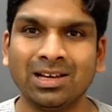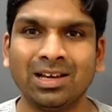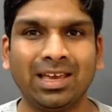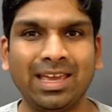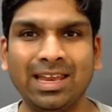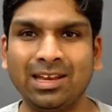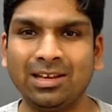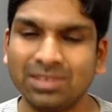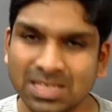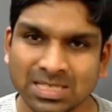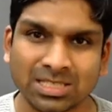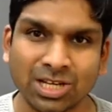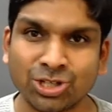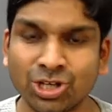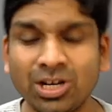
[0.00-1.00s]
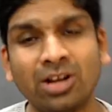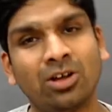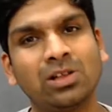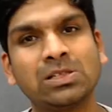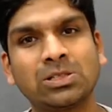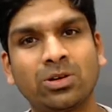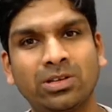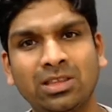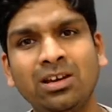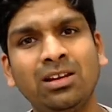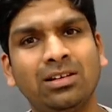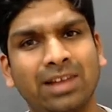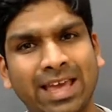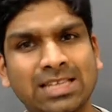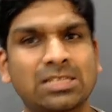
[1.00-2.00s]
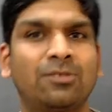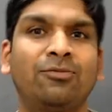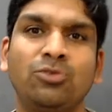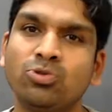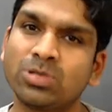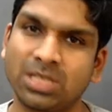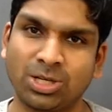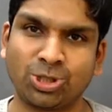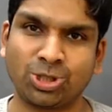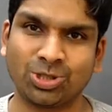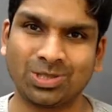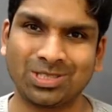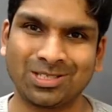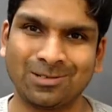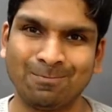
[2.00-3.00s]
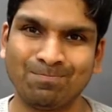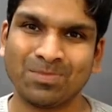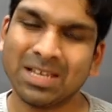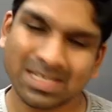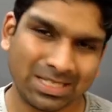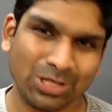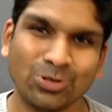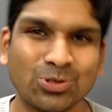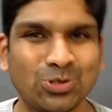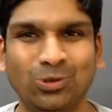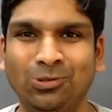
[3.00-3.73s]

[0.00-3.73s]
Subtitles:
in this session and also in the next few sessions. See you soon.